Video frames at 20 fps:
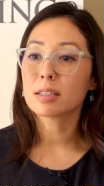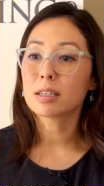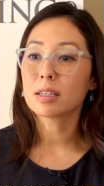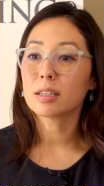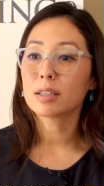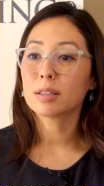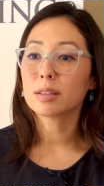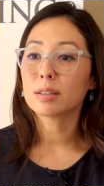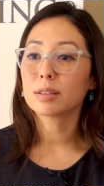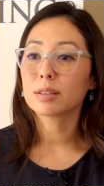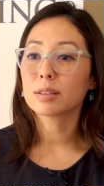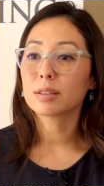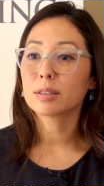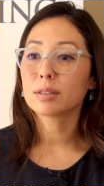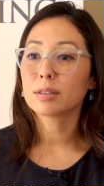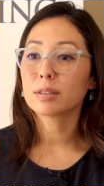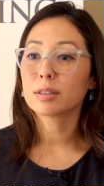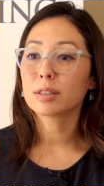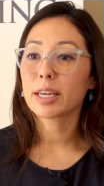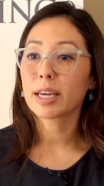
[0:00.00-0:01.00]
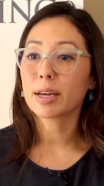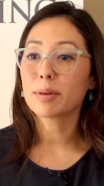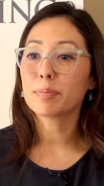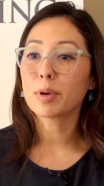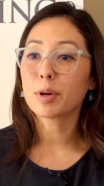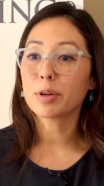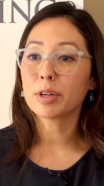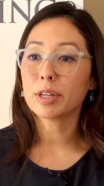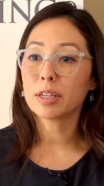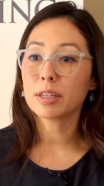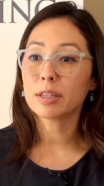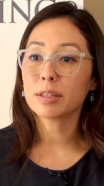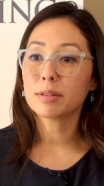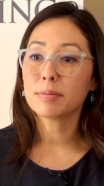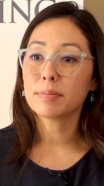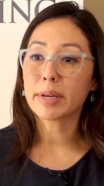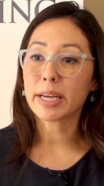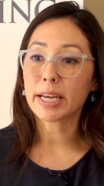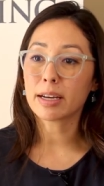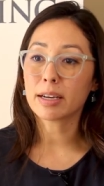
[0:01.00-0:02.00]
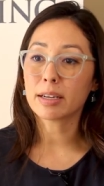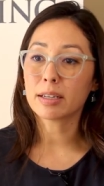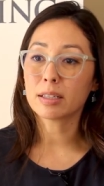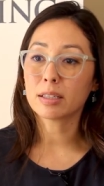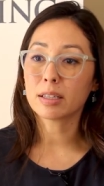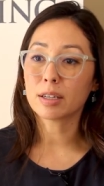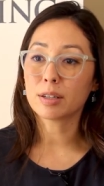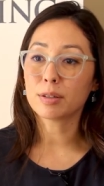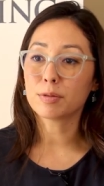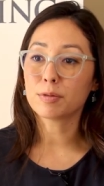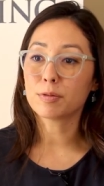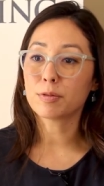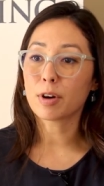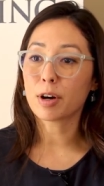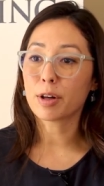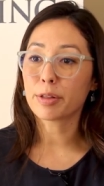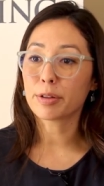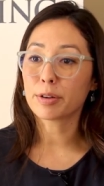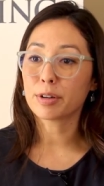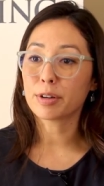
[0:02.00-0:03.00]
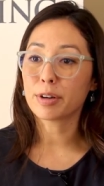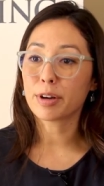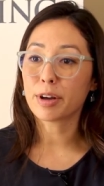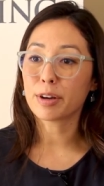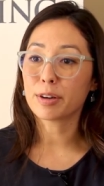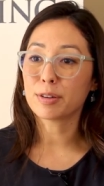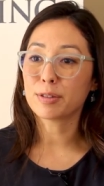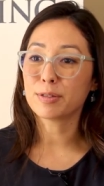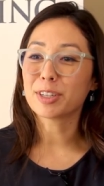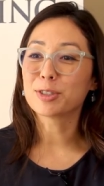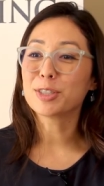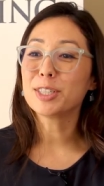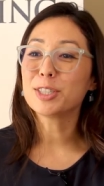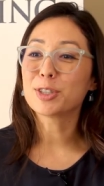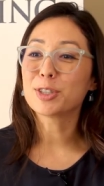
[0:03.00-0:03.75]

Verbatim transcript: a Cambodian man and father of three